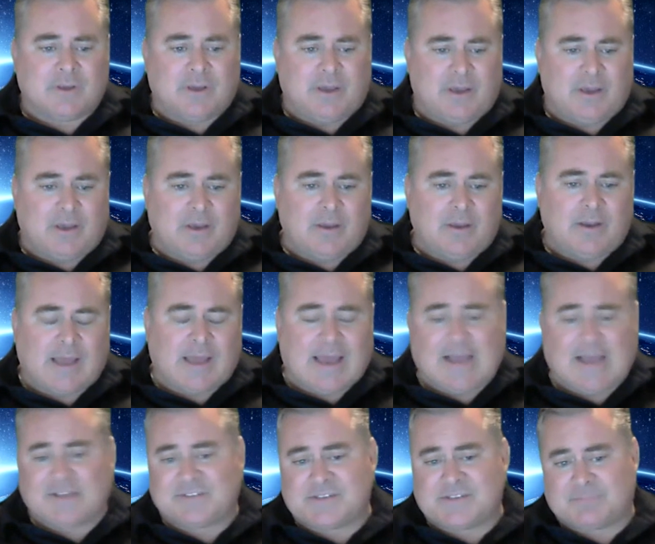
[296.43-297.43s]
And
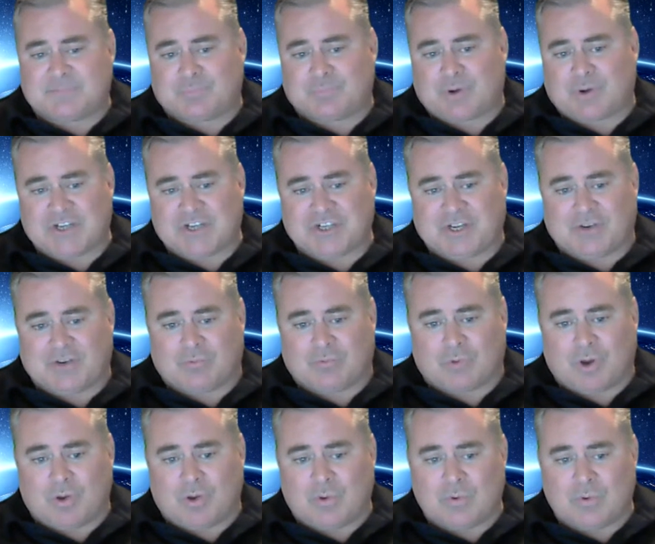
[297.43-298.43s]
as this project
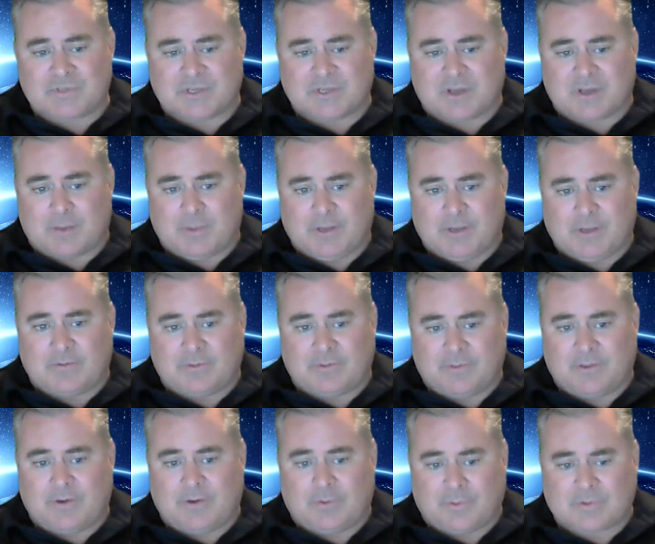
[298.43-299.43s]
grows, I mean,
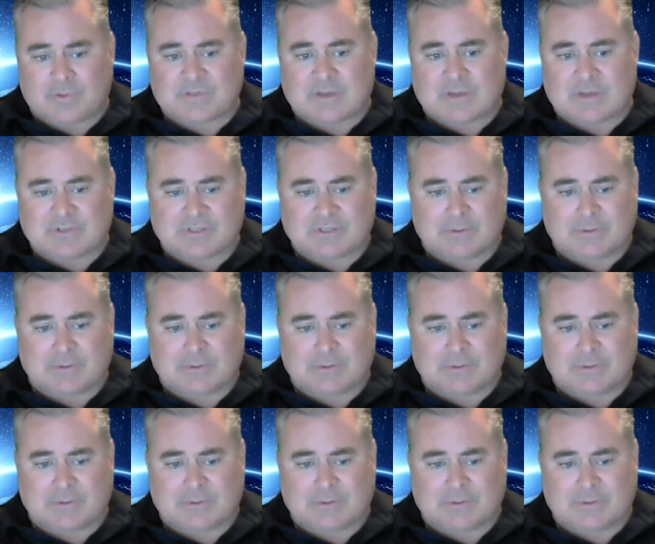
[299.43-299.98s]
those numbers can